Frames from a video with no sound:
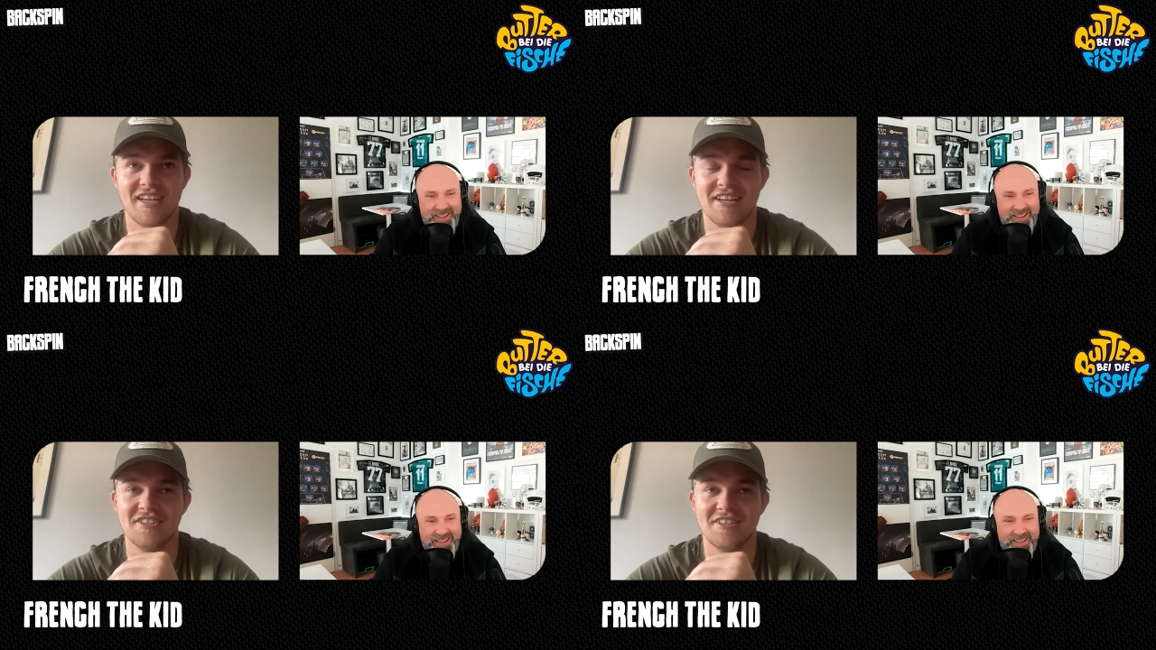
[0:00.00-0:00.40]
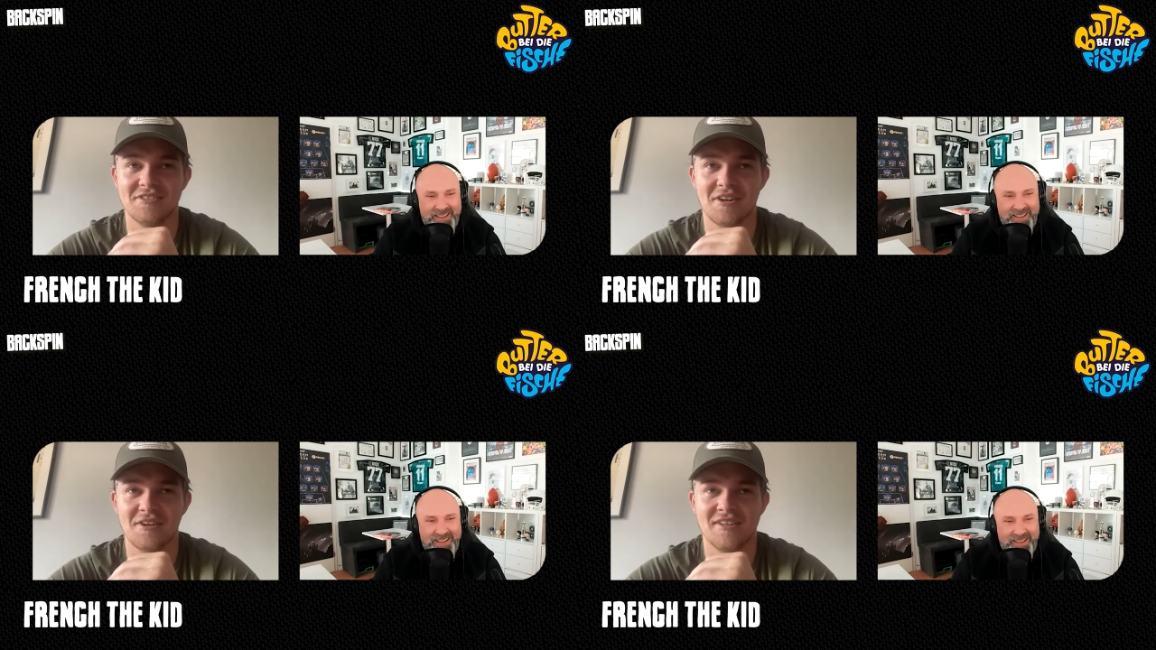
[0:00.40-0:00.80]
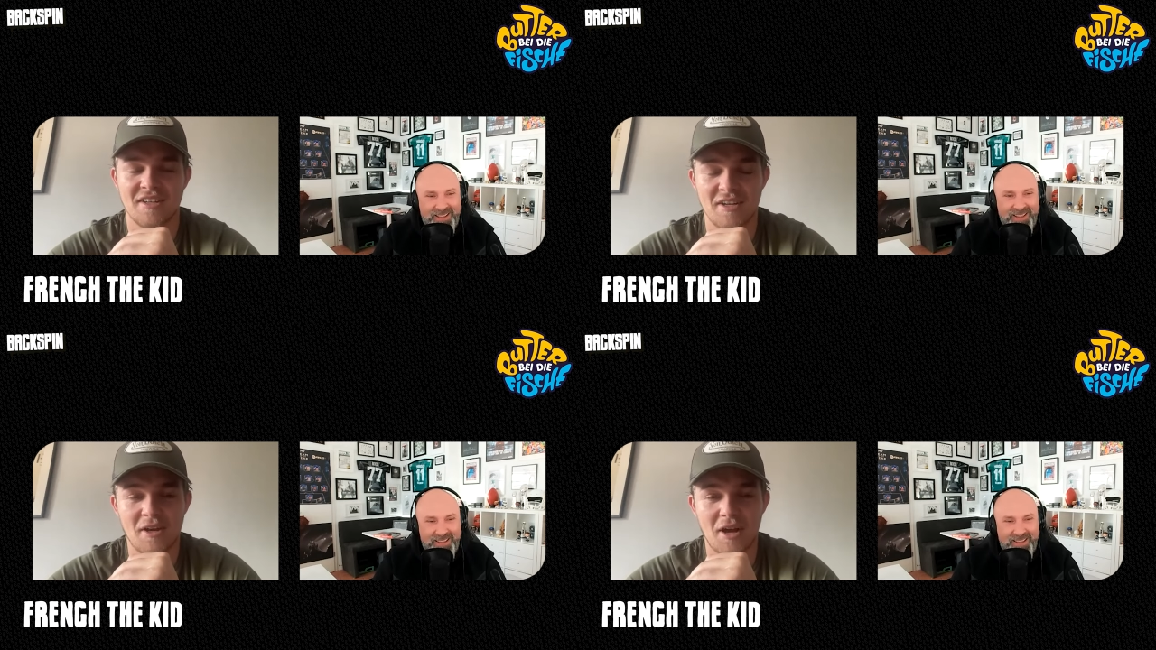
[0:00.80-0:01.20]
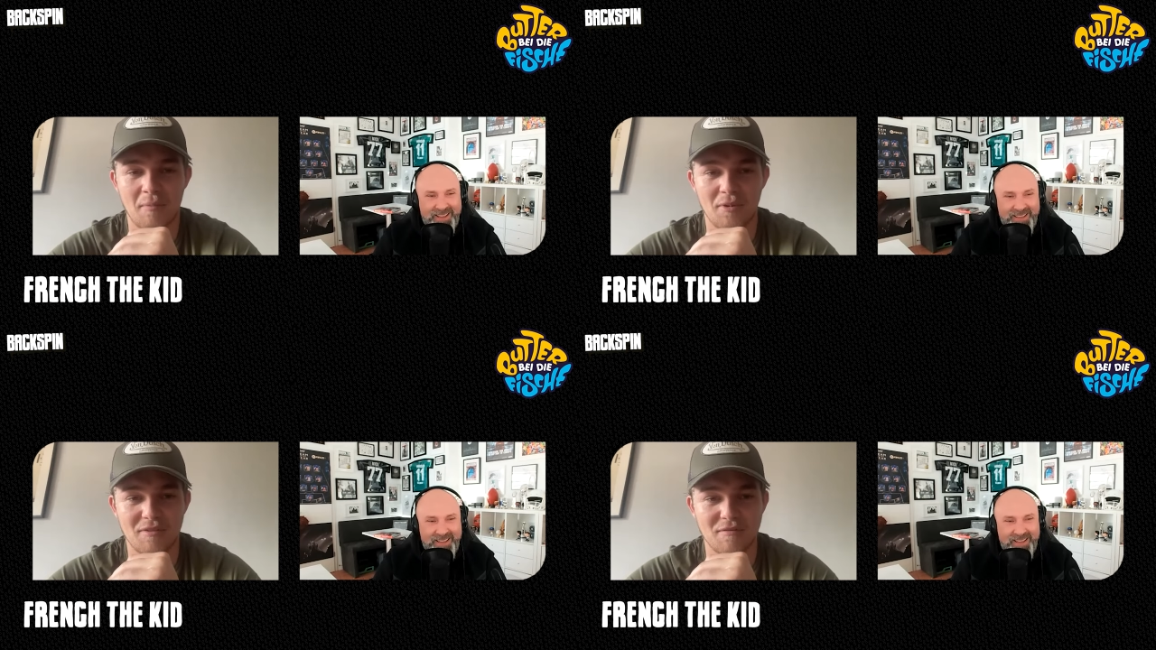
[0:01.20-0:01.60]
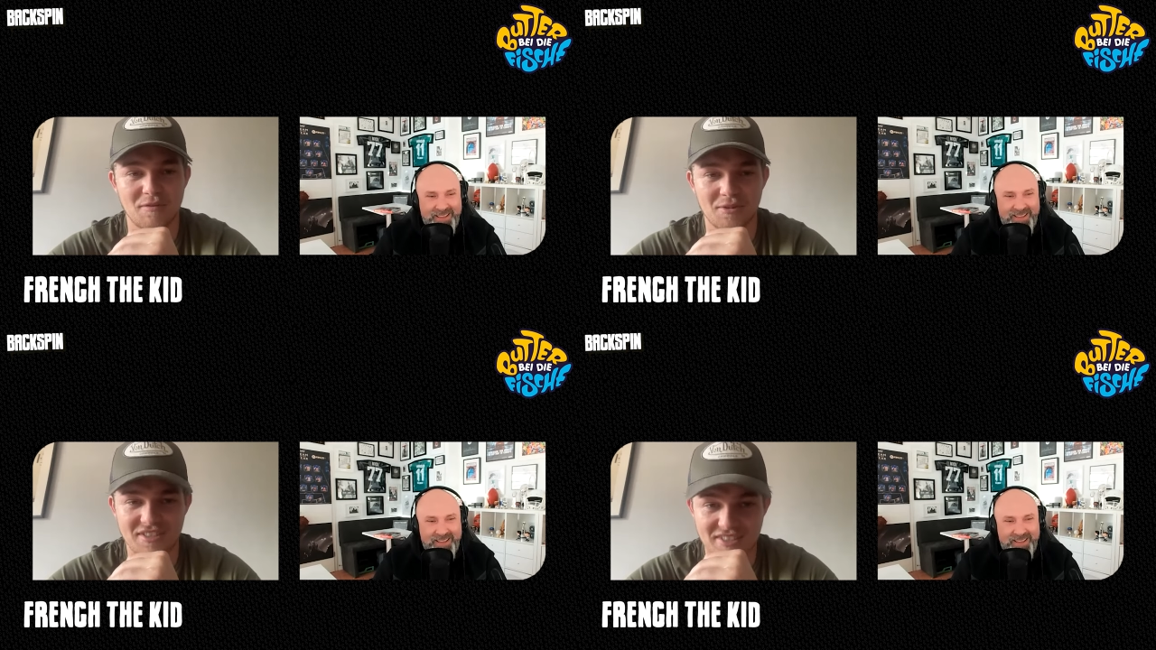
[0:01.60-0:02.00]
Speaker 1: energy. So I'm looking
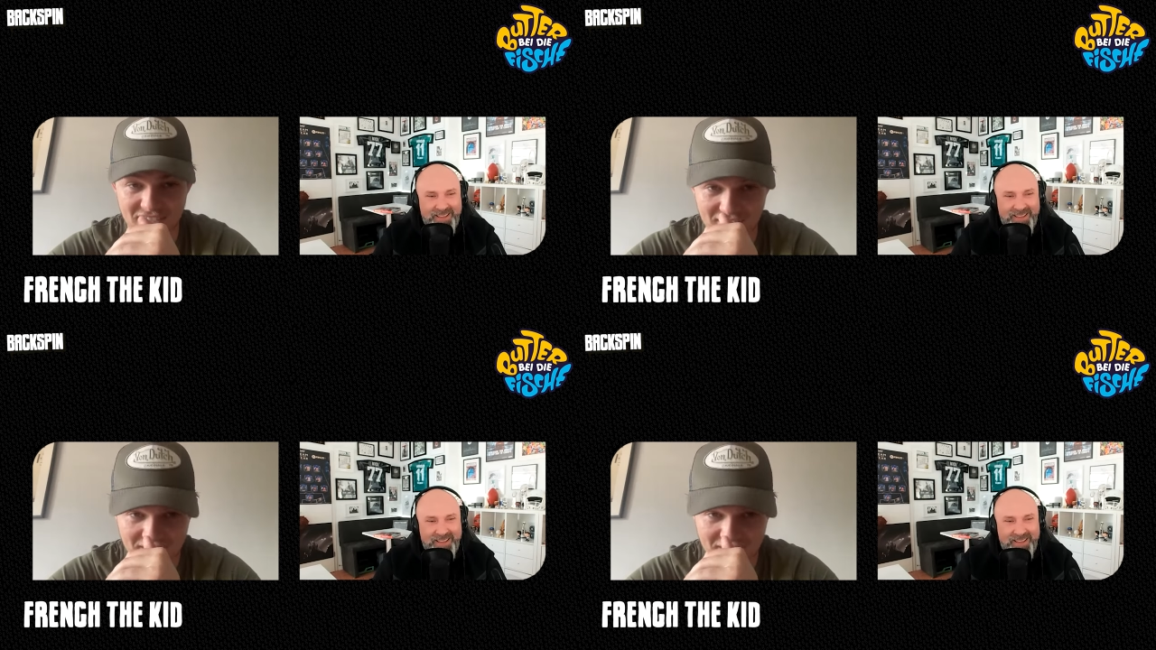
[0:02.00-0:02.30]
forward to seeing